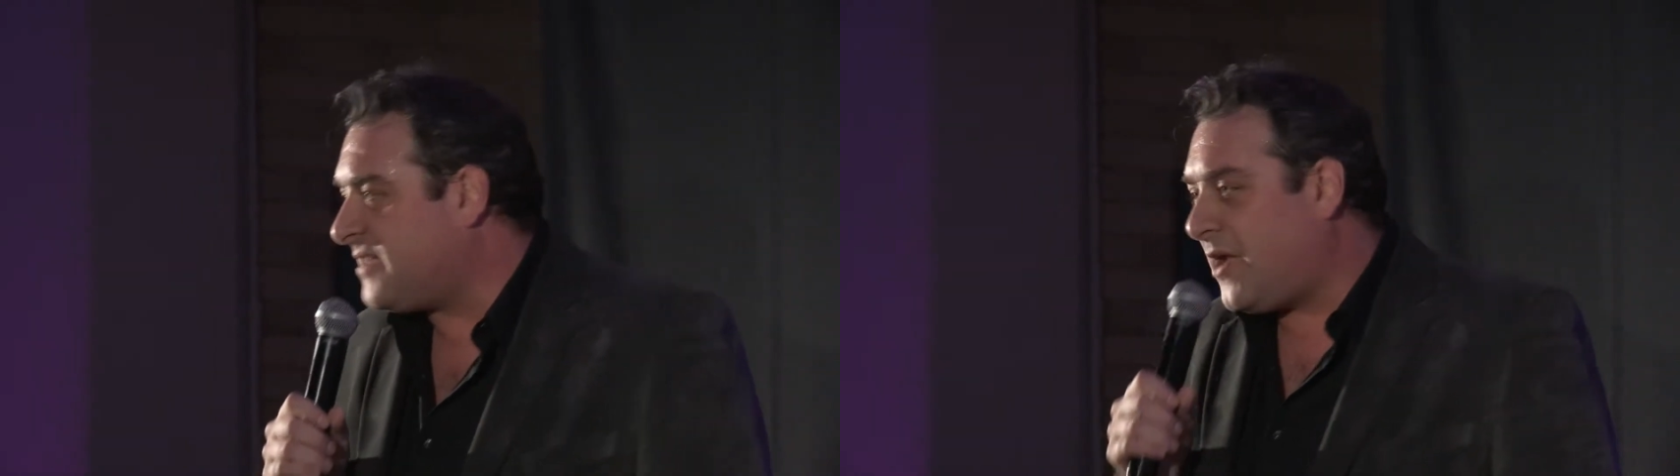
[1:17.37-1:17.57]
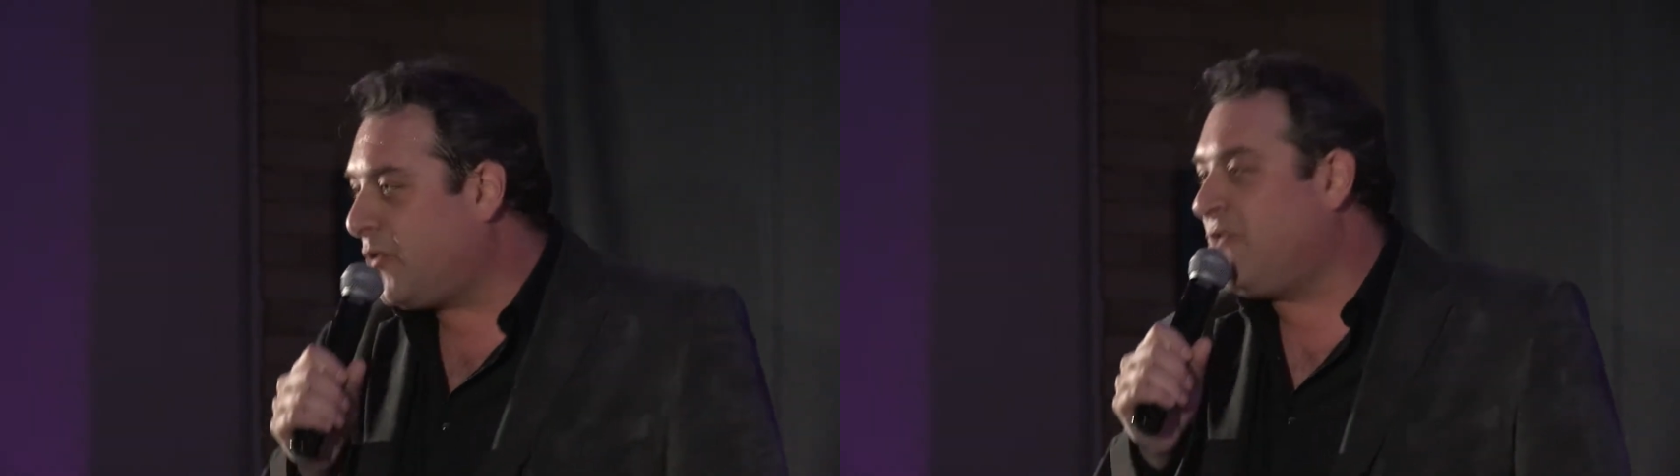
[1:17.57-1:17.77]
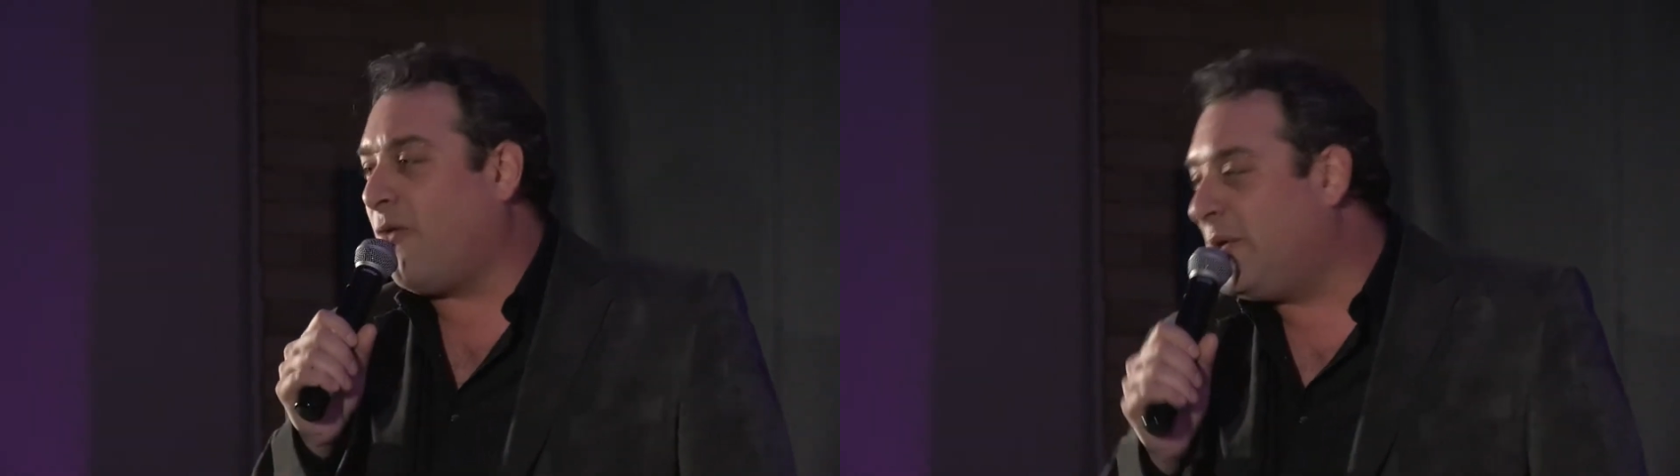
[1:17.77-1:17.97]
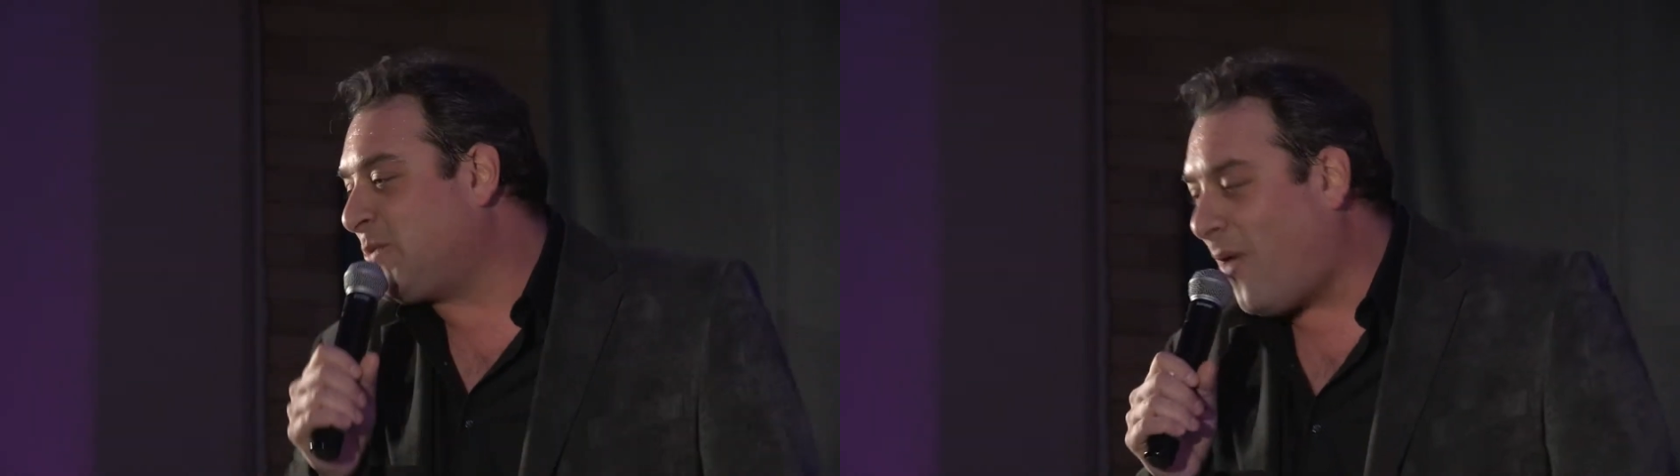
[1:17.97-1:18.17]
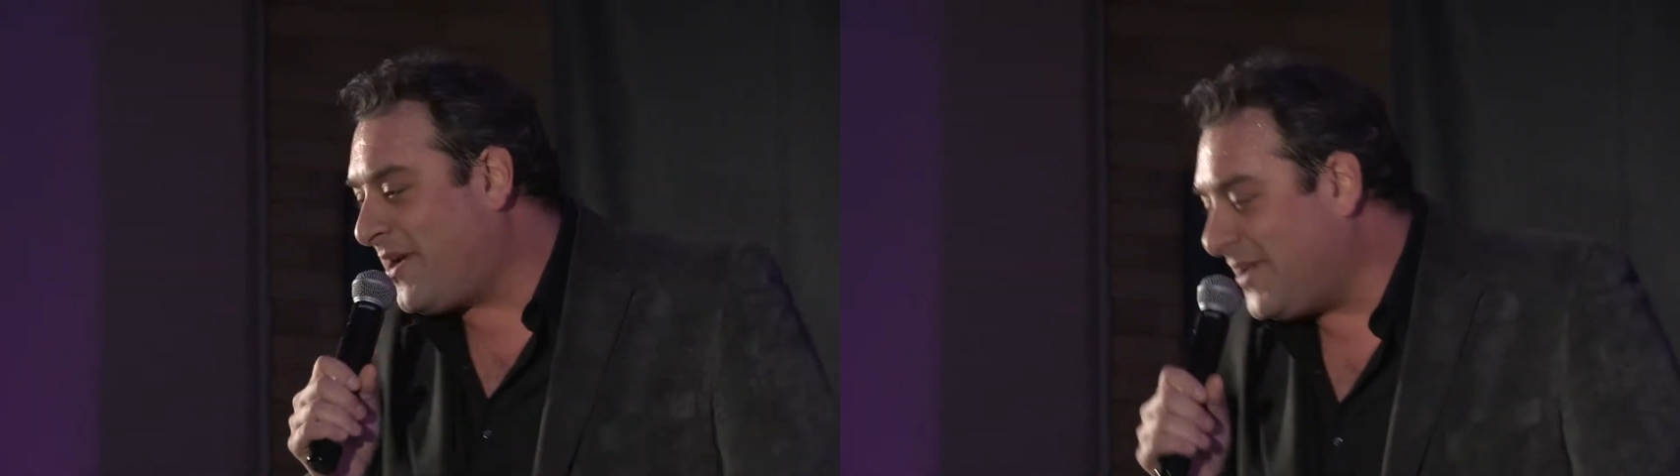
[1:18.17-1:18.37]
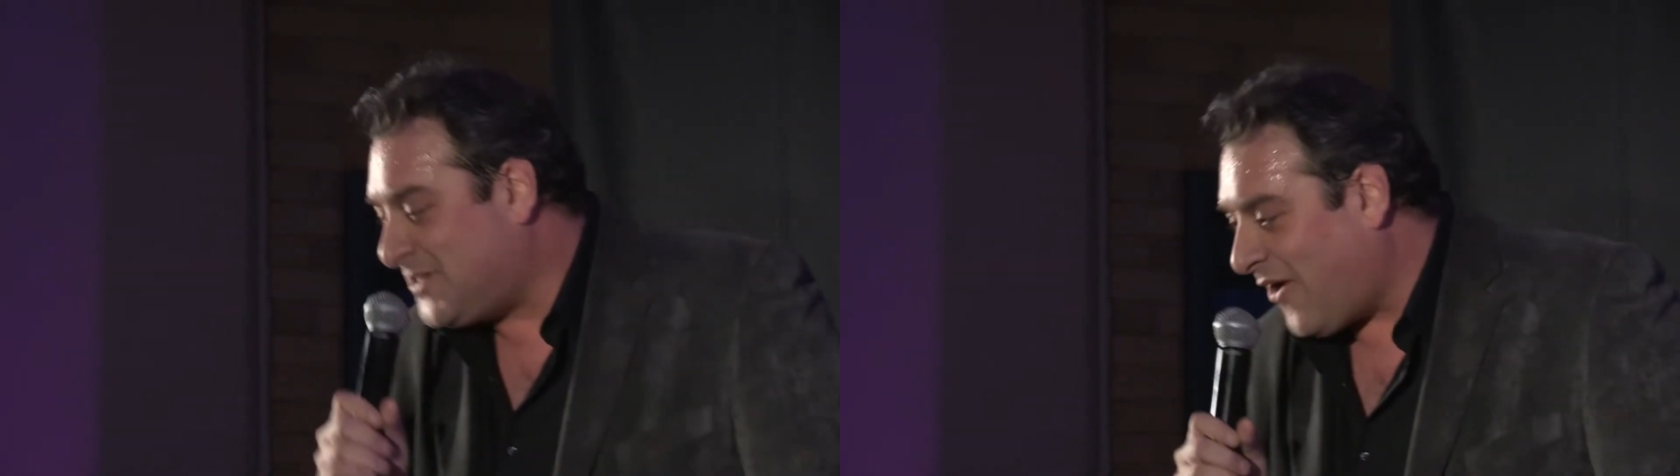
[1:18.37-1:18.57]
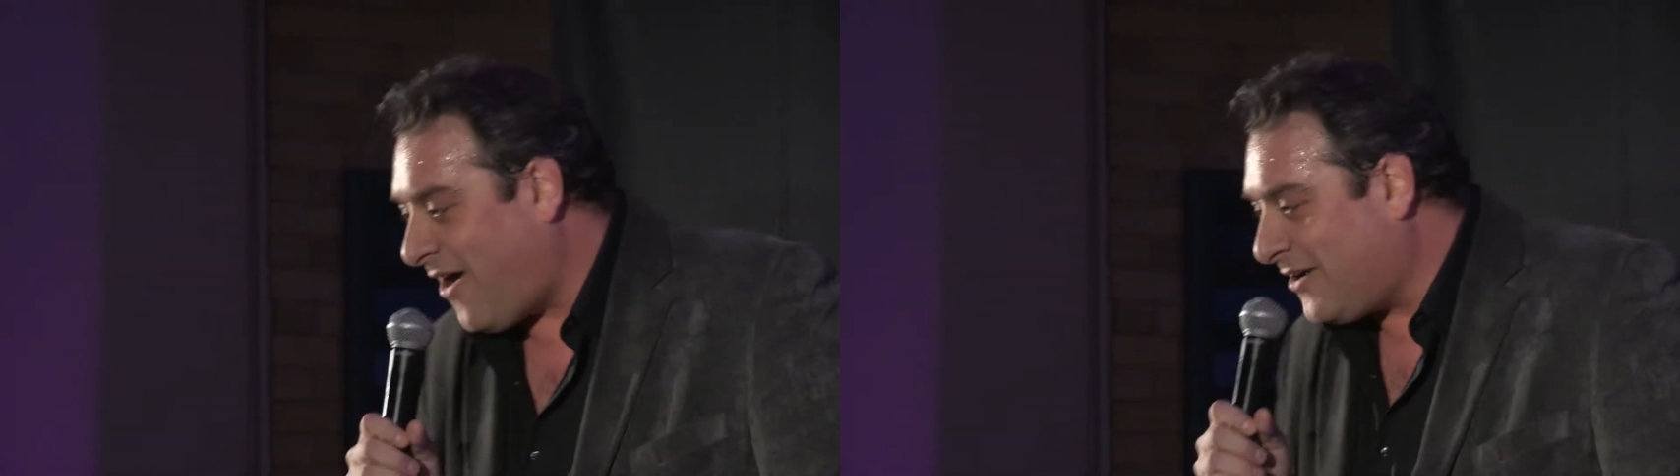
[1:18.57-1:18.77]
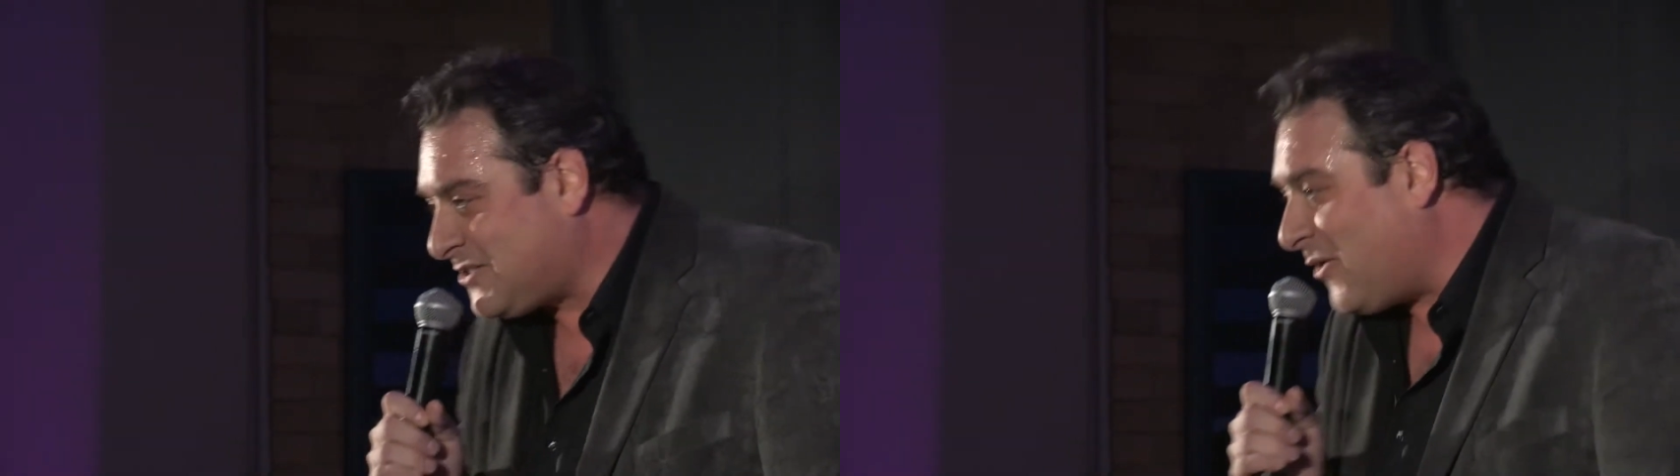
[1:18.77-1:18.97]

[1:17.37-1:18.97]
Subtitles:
and I know you've always wanted a dog,